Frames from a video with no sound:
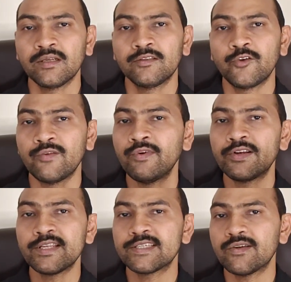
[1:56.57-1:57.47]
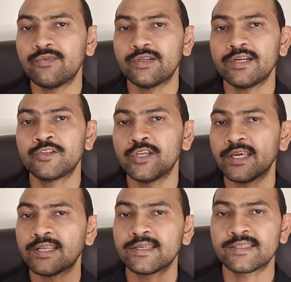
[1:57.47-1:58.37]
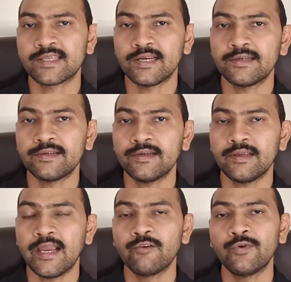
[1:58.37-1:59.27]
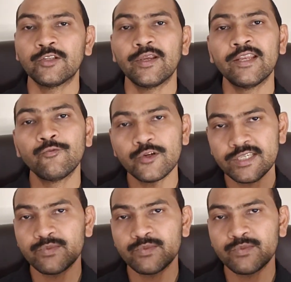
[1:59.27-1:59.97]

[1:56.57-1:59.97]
the inventory is debited, GRR is credited, and when the invoice is